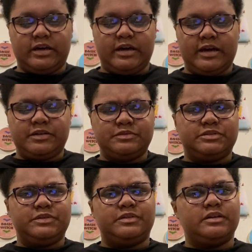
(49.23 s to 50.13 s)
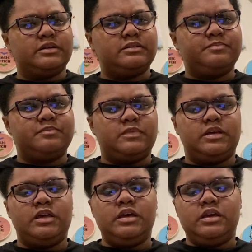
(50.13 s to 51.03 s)
I don't do the
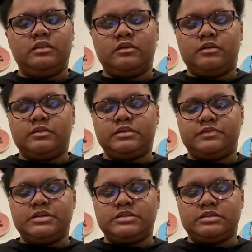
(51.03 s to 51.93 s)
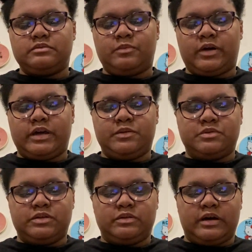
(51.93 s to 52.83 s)
only reason why you
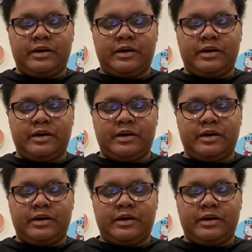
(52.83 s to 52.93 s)
would do,